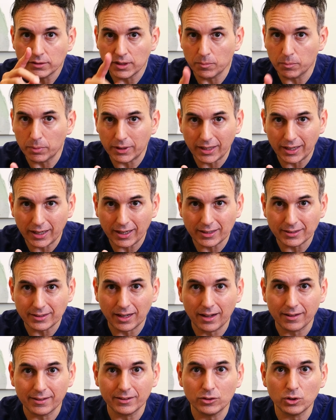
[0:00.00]
You always
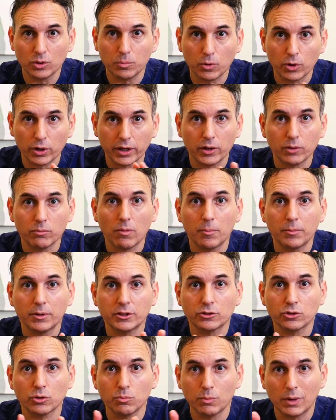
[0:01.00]
have to be attentive
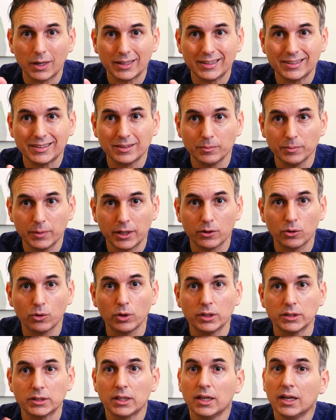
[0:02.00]
because they are usually
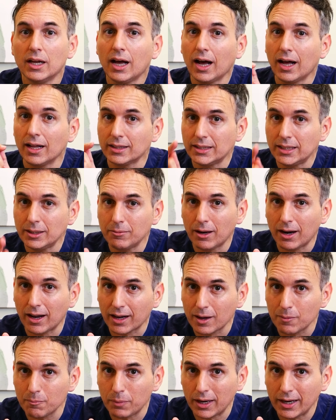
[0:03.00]
Tuesdays and Wednesdays.
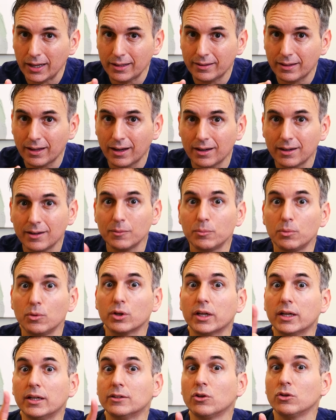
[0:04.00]
activate the little
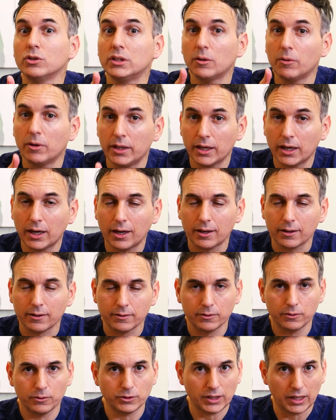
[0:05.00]
bell, because that's
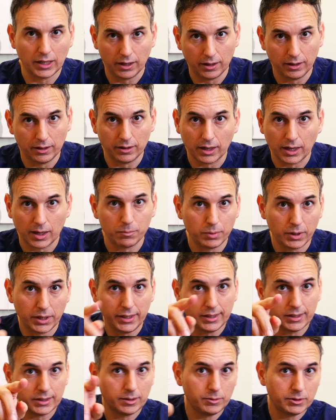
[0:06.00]
where you're going to get the
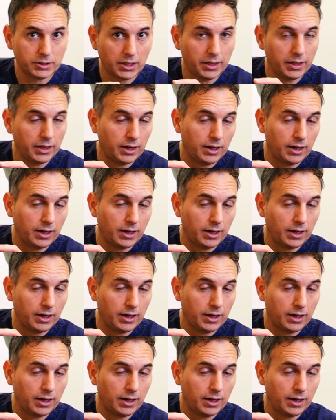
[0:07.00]
little bell